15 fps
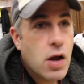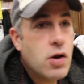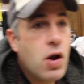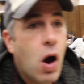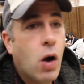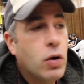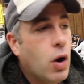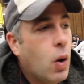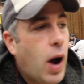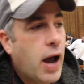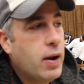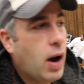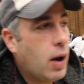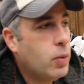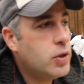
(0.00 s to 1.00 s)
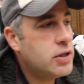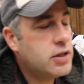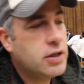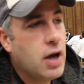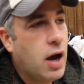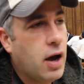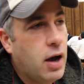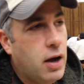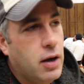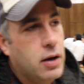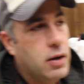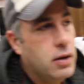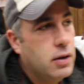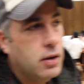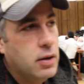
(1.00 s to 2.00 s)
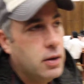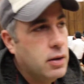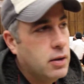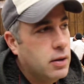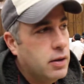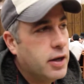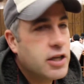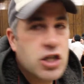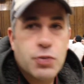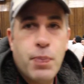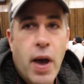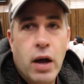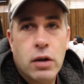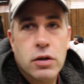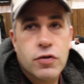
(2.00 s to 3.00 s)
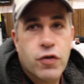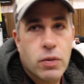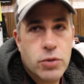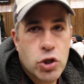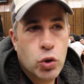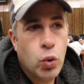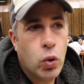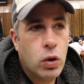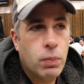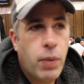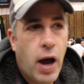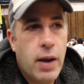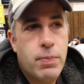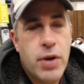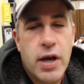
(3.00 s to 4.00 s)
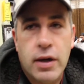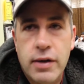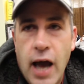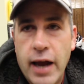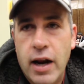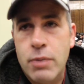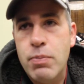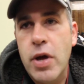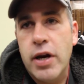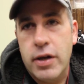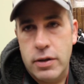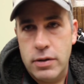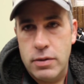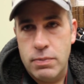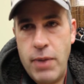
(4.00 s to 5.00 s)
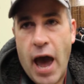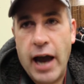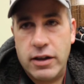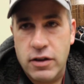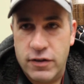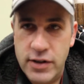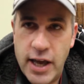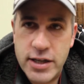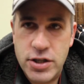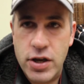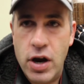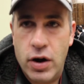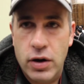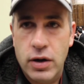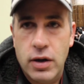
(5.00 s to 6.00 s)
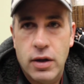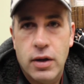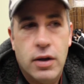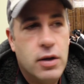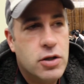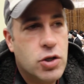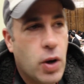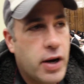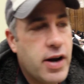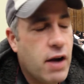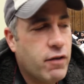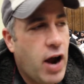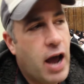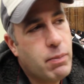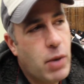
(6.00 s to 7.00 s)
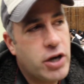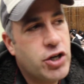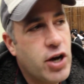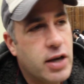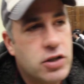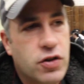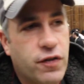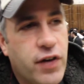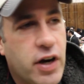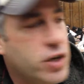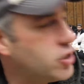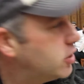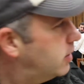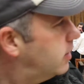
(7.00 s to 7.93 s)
No. I was expelled from school by being not admitted back the next year, so I never had my chance to finish.